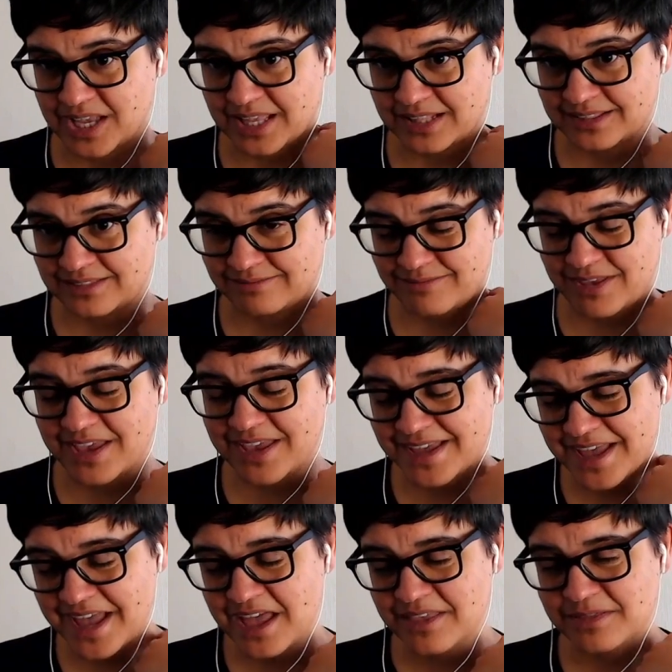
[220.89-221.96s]

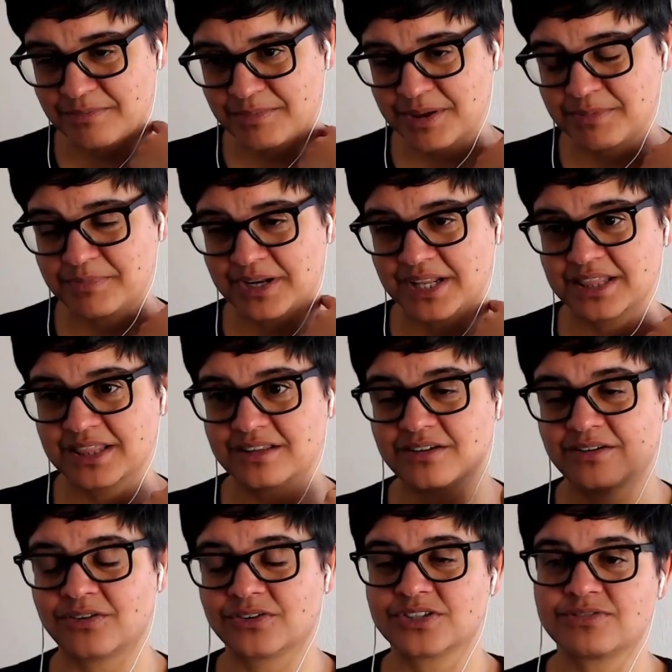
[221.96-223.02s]
the people in the
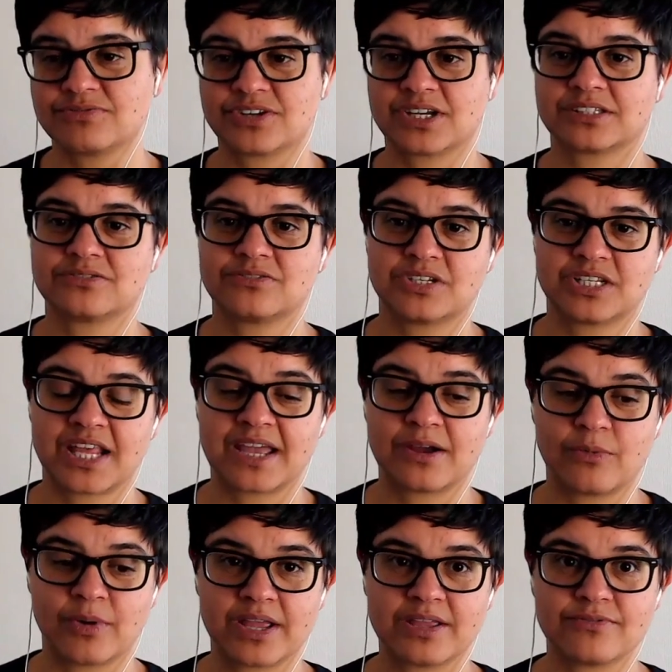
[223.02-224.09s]
artifact are a day
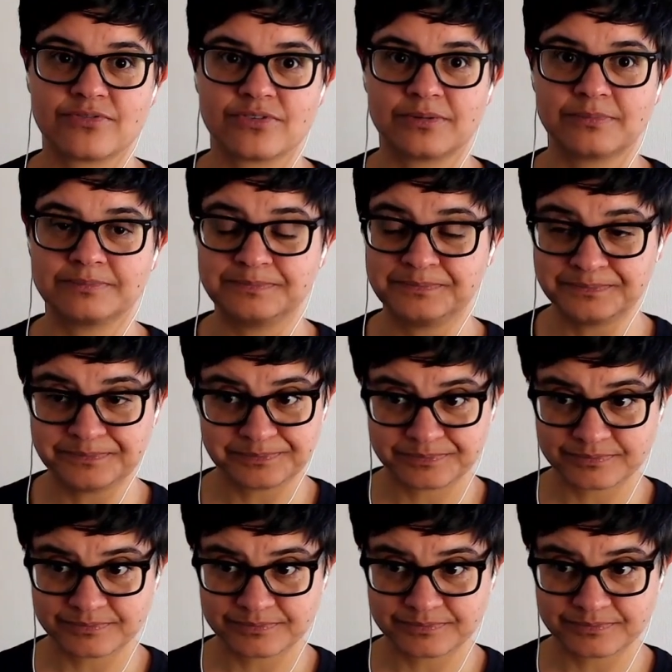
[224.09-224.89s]
away from